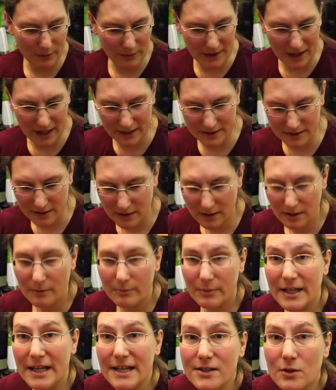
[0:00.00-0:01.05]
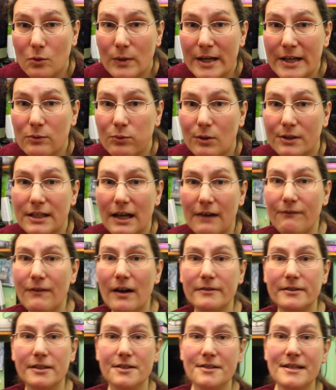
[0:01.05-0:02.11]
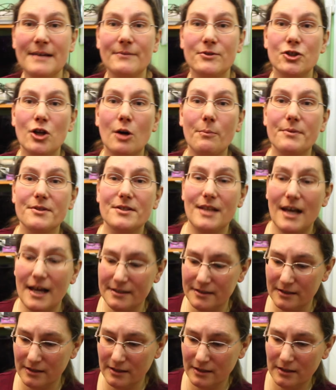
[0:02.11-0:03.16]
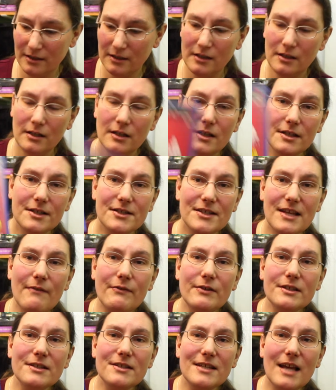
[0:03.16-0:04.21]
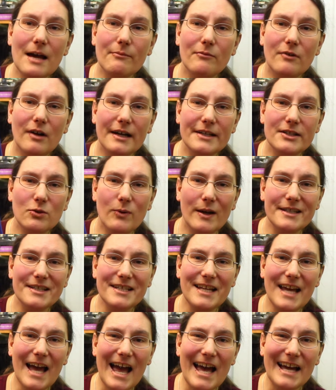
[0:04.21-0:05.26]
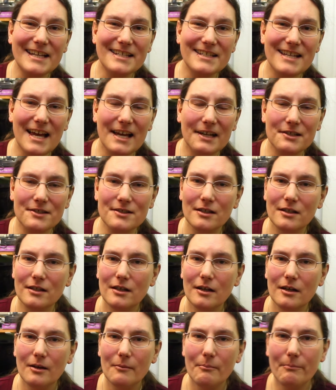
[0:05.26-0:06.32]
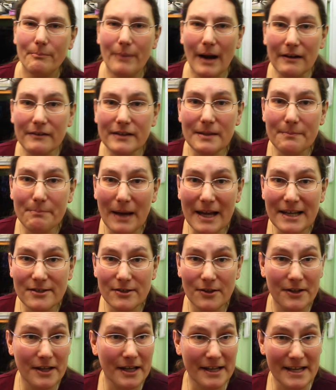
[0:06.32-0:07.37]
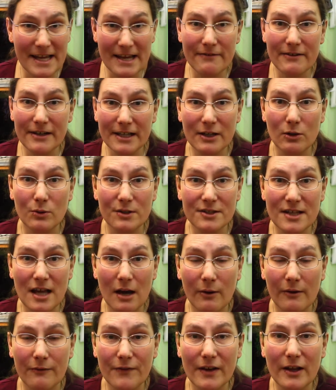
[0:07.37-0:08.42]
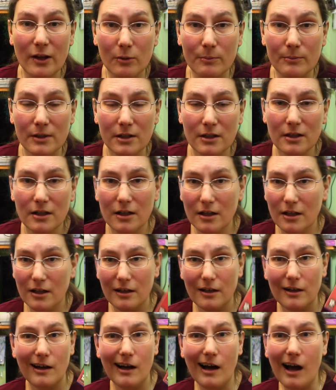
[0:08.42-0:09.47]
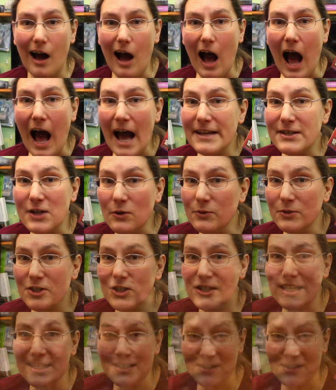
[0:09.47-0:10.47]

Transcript: with that. But here's a weird one that I found in the same shop as that. Seven Samurai 20XX. Apparently based on the Akira Kurosawa film. I don't see a